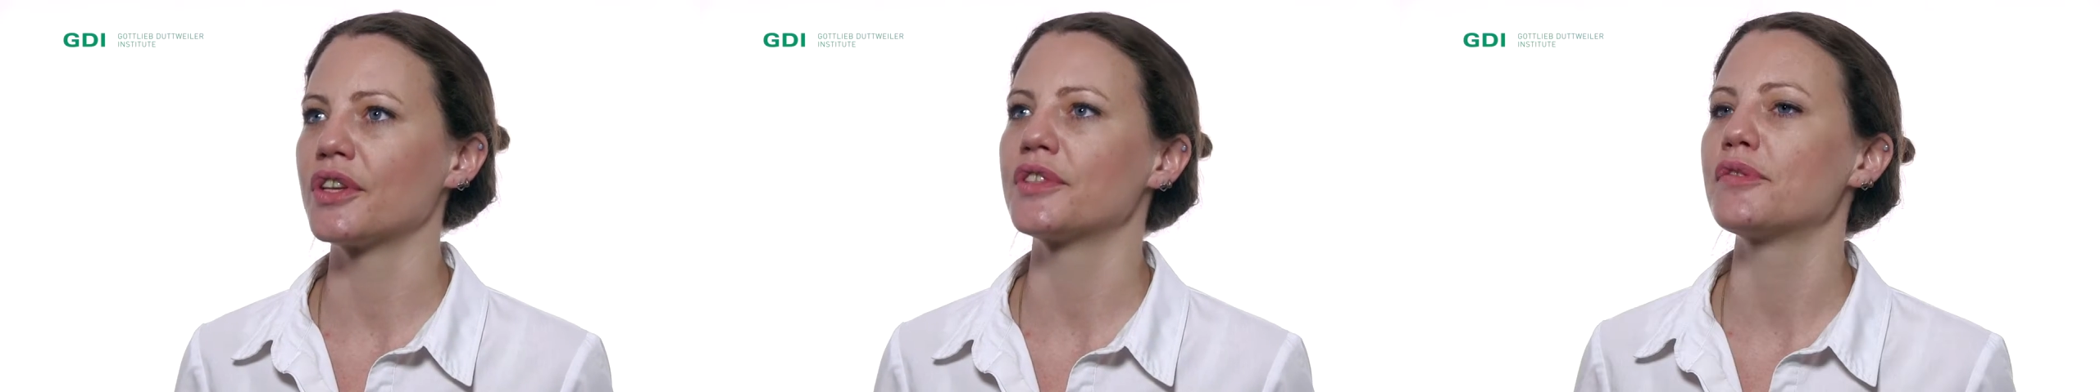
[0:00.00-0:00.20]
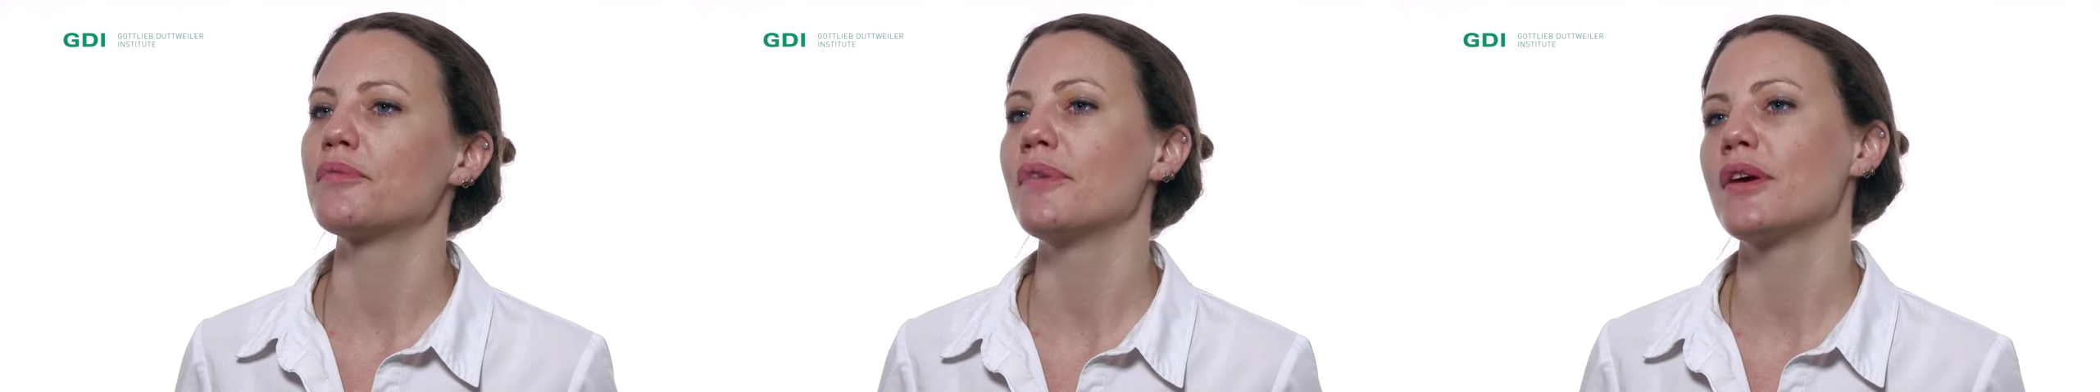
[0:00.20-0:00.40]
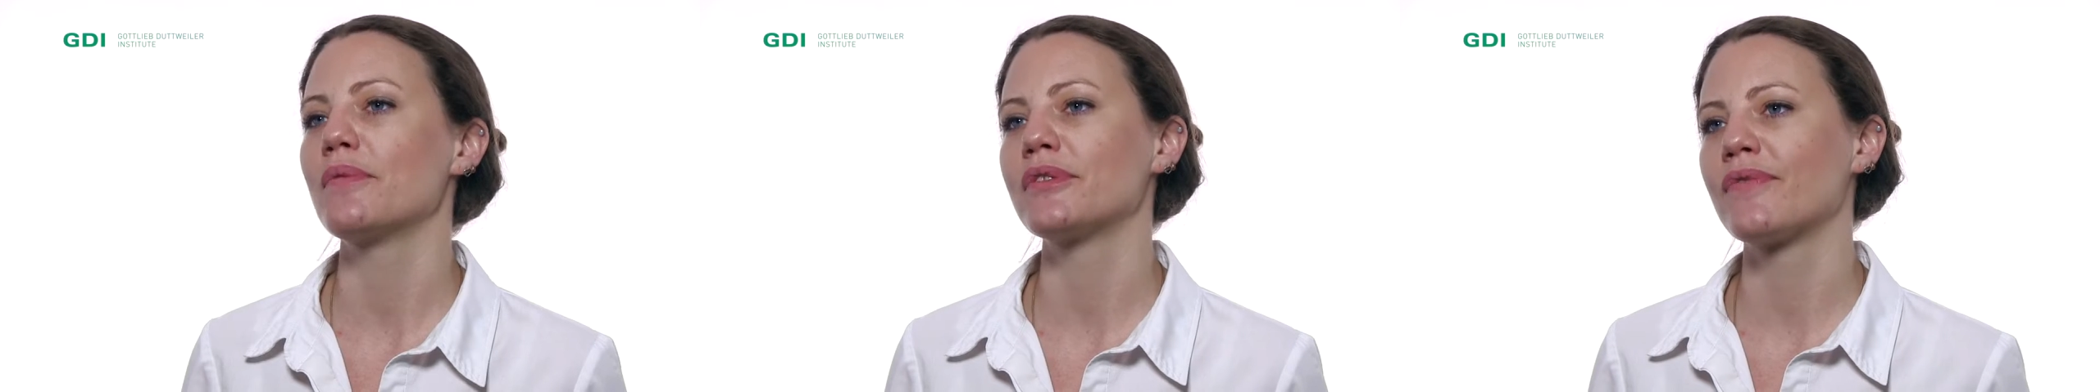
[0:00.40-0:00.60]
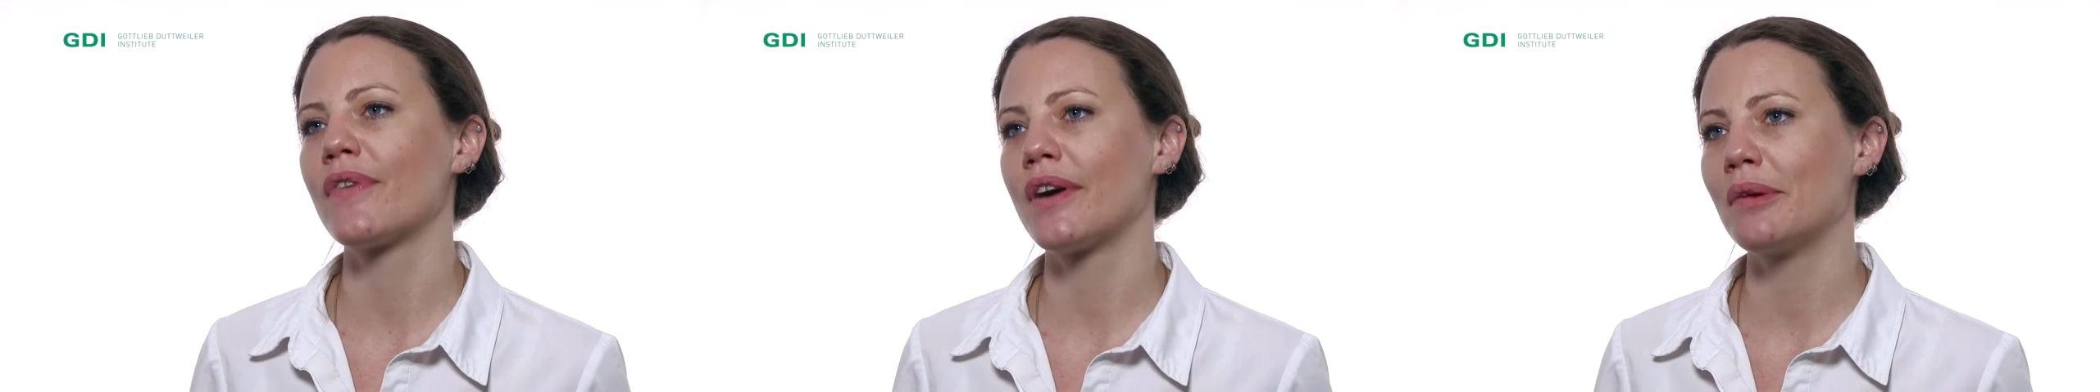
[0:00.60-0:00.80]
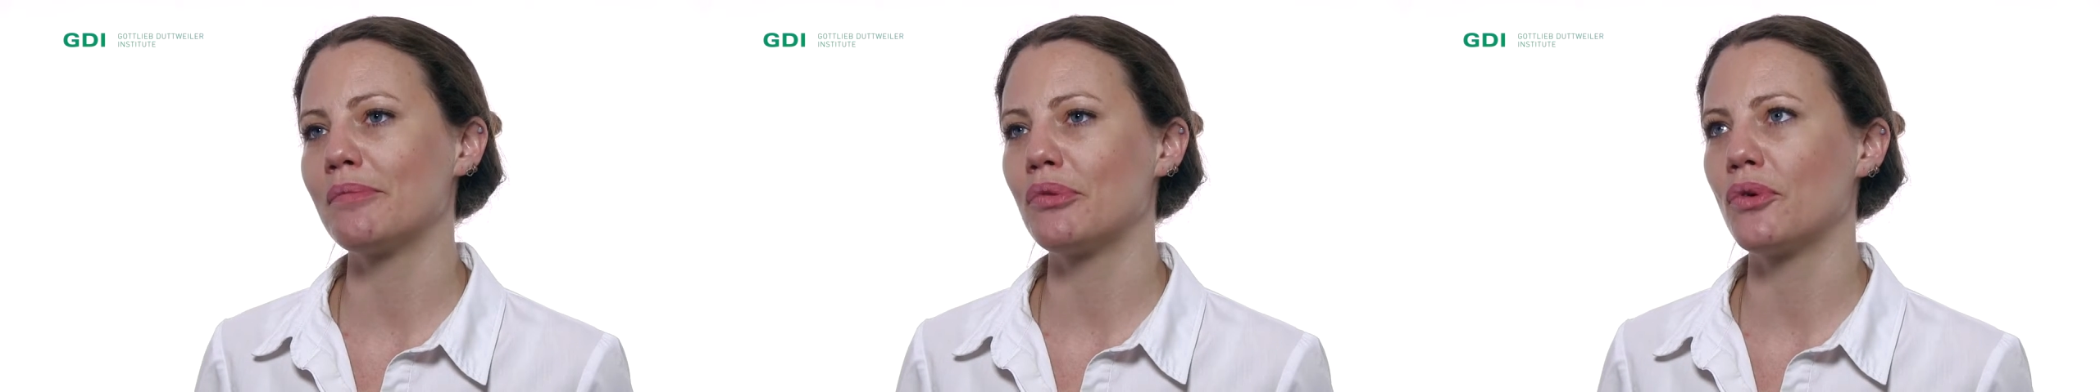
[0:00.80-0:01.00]
and to me it was
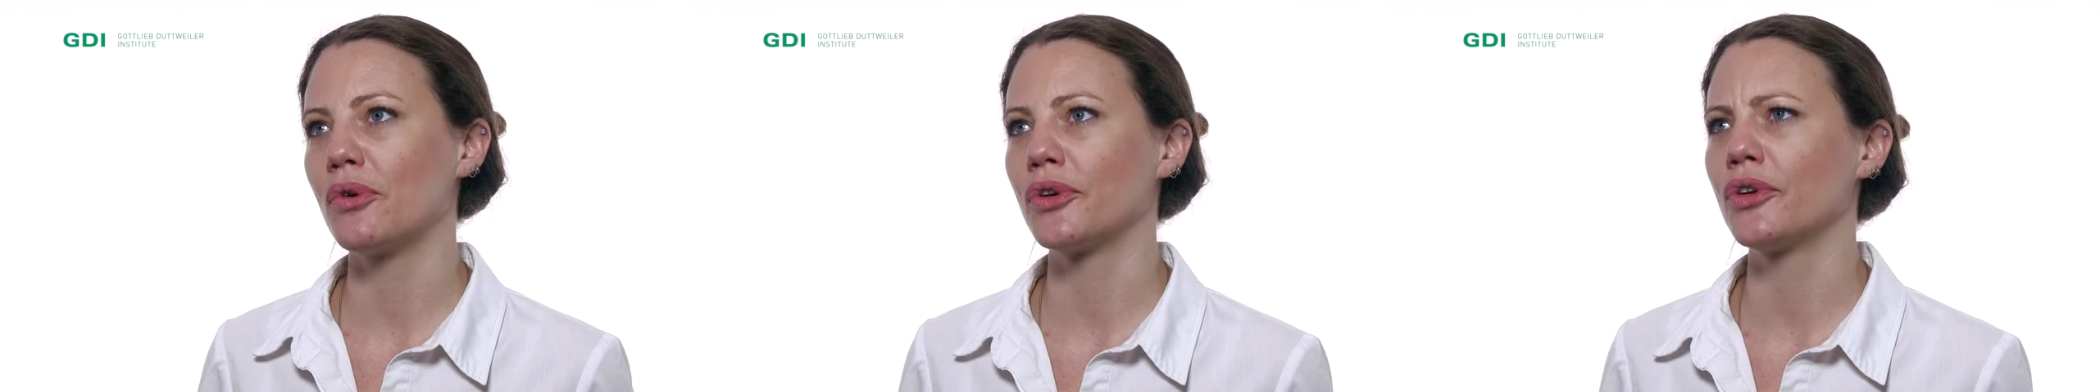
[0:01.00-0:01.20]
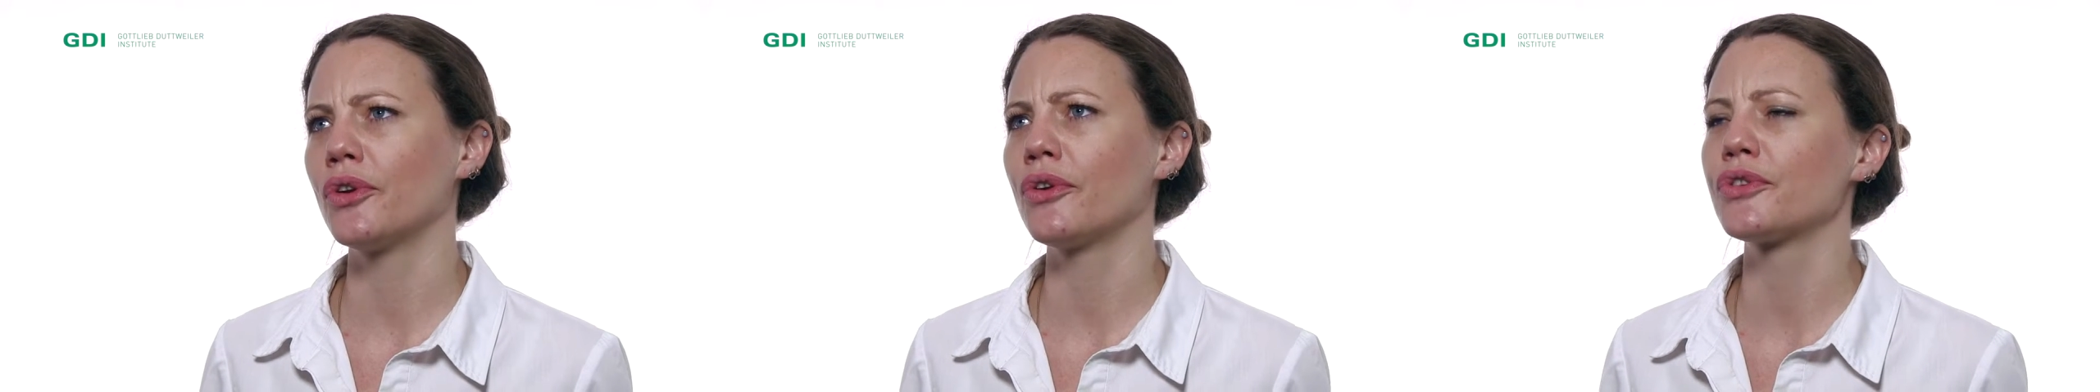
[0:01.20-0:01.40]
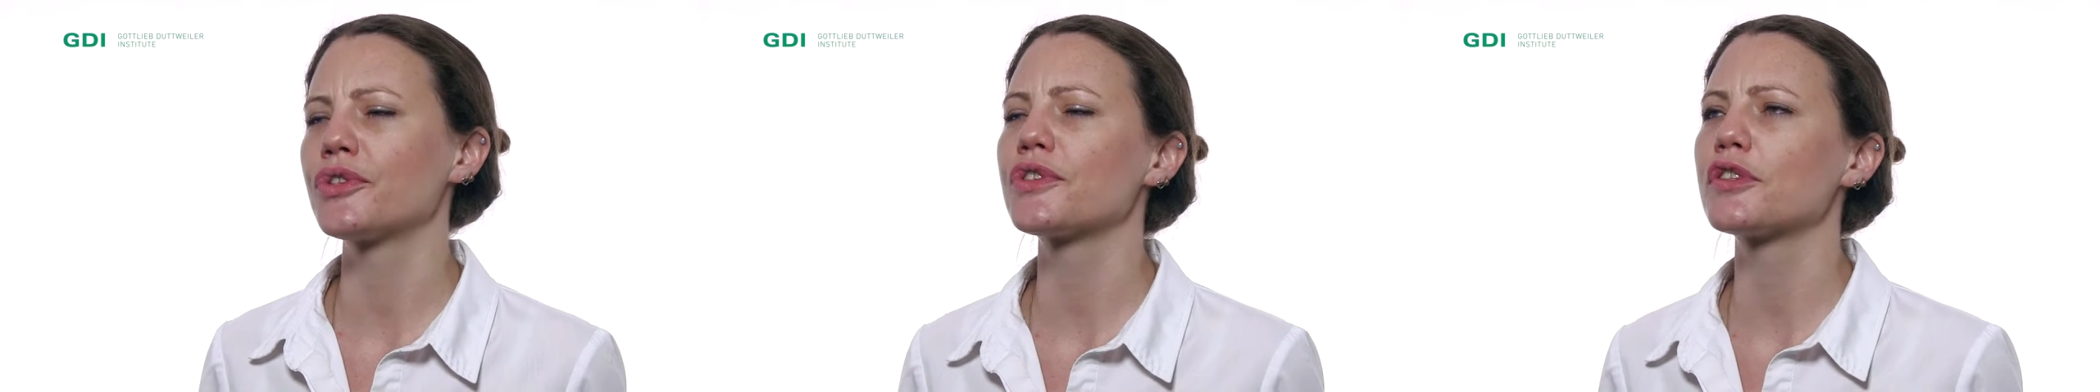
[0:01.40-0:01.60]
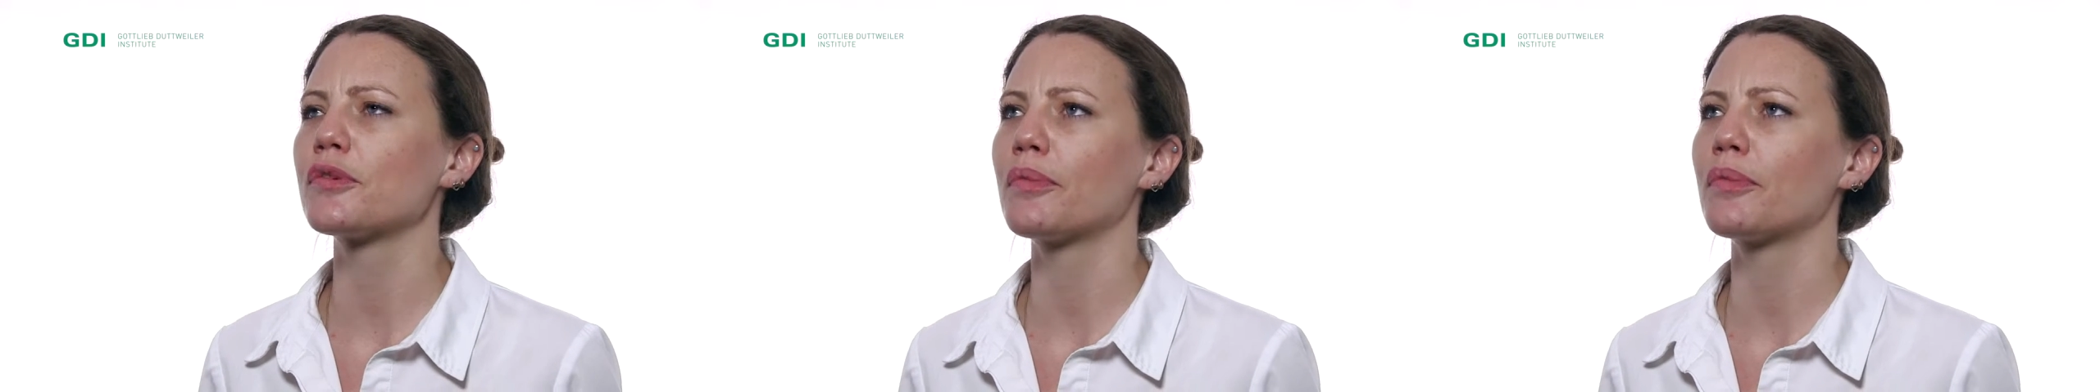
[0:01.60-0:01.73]
very important not just